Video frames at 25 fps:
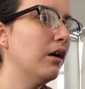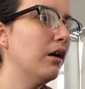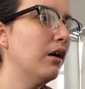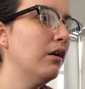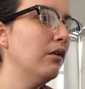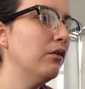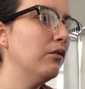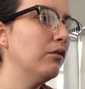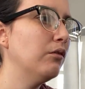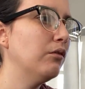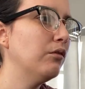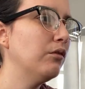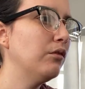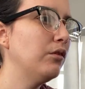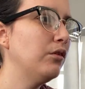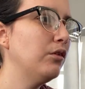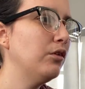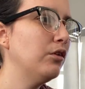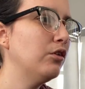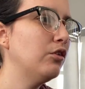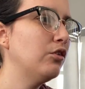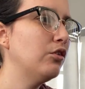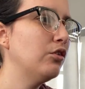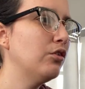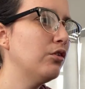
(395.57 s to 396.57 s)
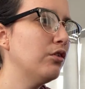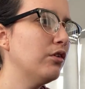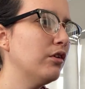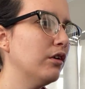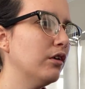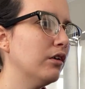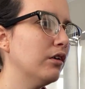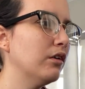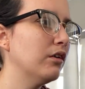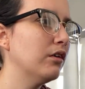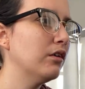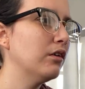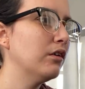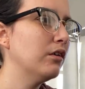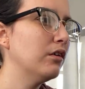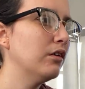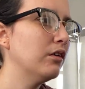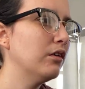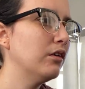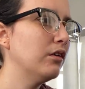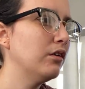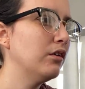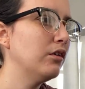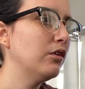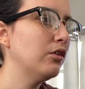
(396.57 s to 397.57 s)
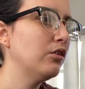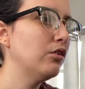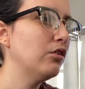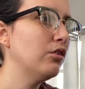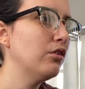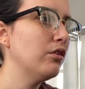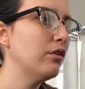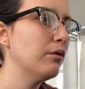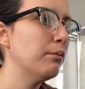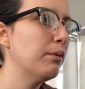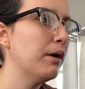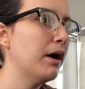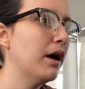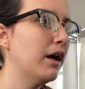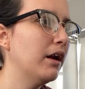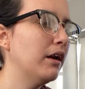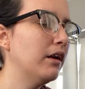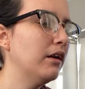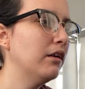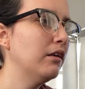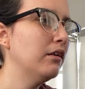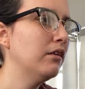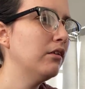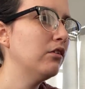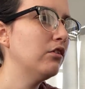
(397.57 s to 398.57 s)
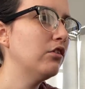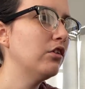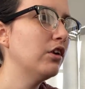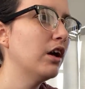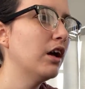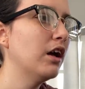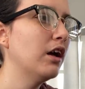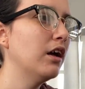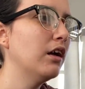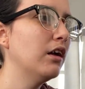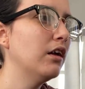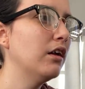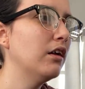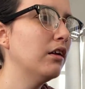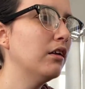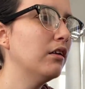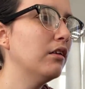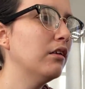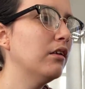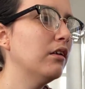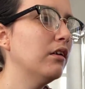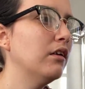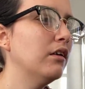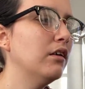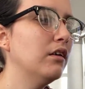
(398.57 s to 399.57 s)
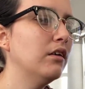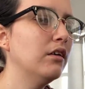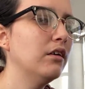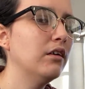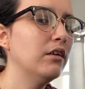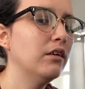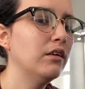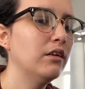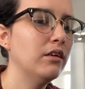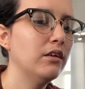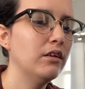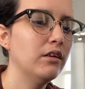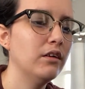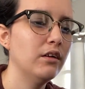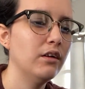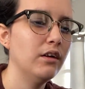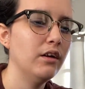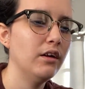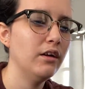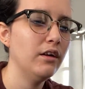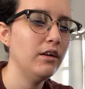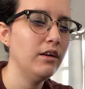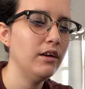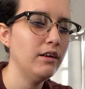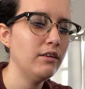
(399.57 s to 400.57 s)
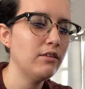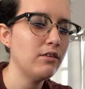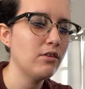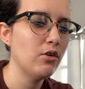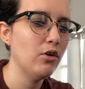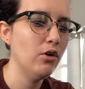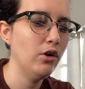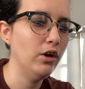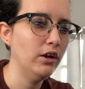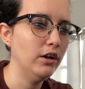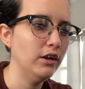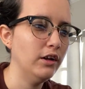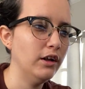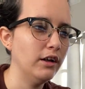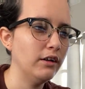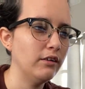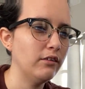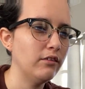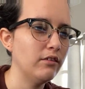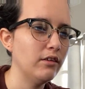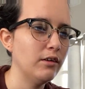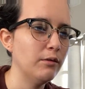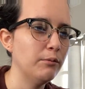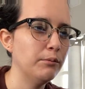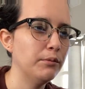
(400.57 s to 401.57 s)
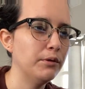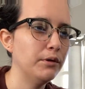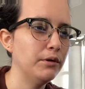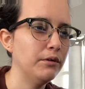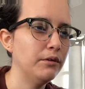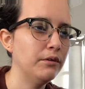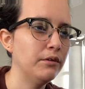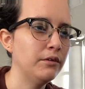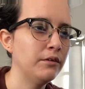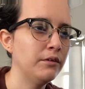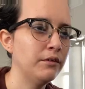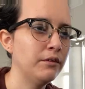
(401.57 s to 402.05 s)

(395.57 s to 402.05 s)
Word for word: oh, you could choose a you can choose a pattern. Ciao. Uh, let's call the next number.